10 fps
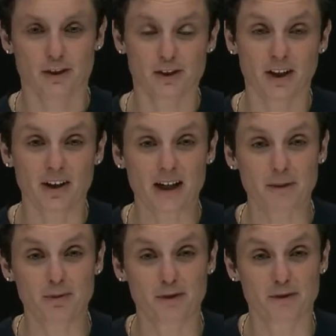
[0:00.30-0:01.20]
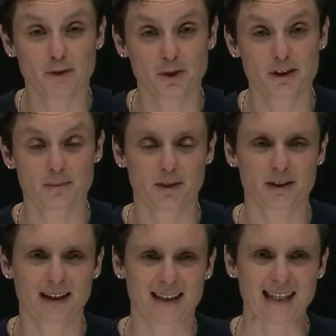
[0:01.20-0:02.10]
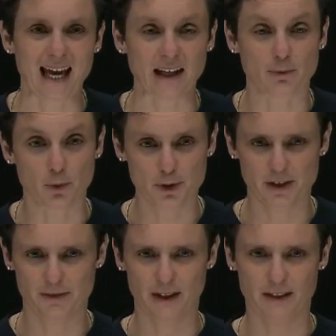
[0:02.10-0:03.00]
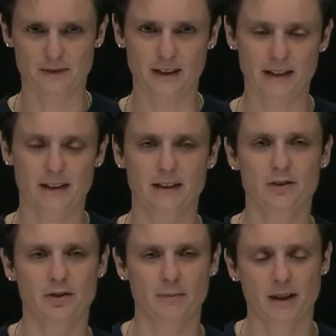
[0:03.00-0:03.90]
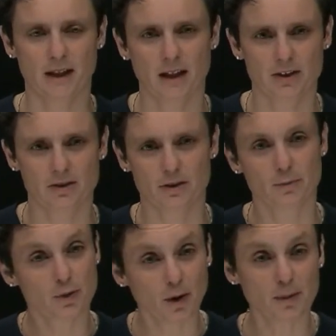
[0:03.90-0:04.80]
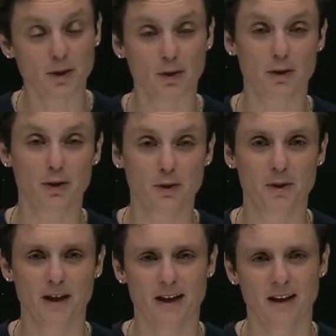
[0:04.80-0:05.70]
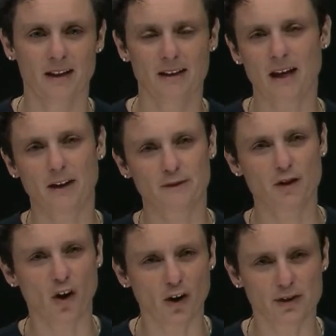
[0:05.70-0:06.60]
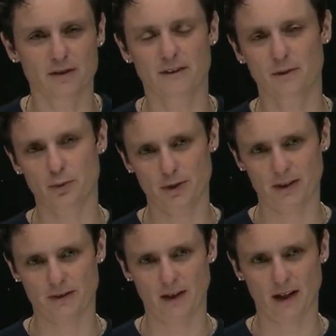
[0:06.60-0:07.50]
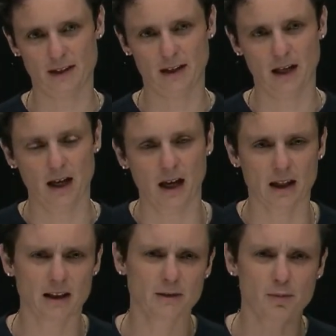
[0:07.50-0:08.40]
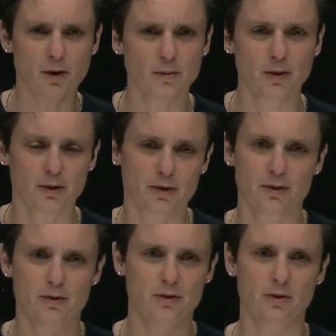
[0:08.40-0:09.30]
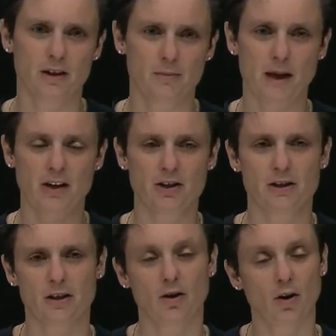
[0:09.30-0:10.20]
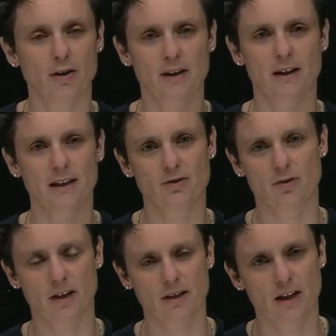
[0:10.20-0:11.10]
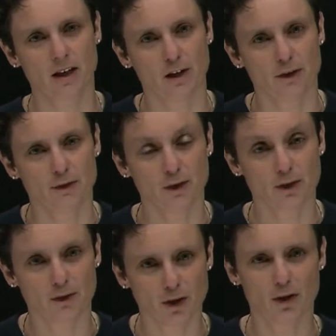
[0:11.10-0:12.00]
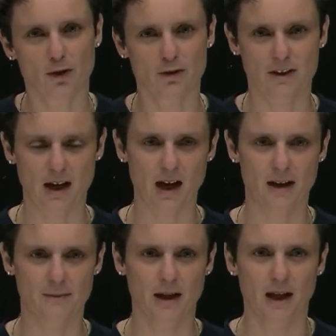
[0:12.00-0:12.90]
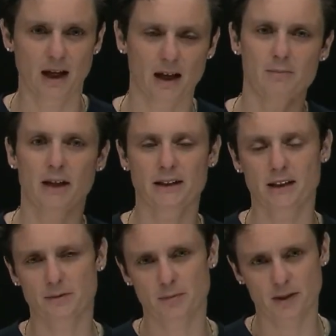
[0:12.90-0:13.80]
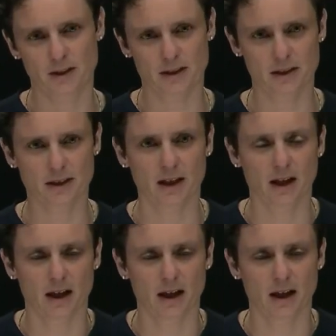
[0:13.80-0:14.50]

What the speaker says: So now a couple of words about the adverse effects of anti-seizure medication. You probably all know that they have tons of adverse effects. And that's probably also due to the patients are on these drugs for a very long time and might experience